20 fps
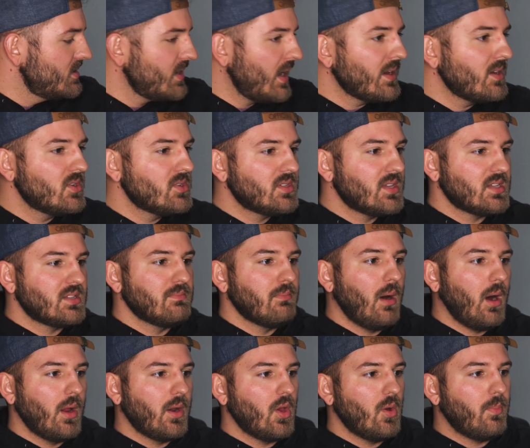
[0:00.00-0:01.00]
I use this
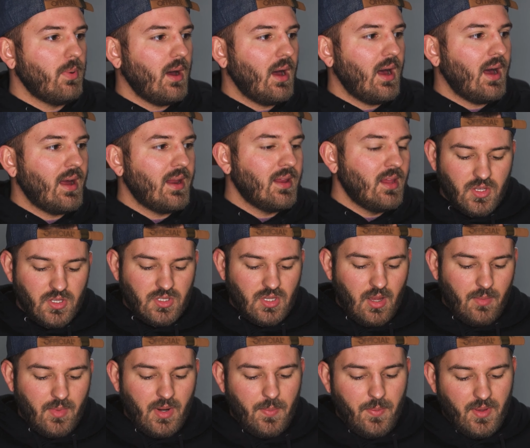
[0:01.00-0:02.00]
monopod, so
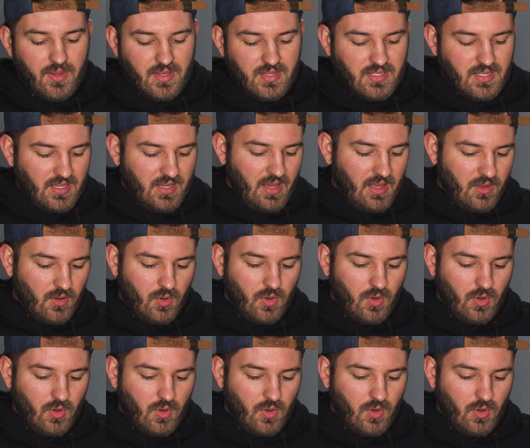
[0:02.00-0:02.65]
I'm gonna put this together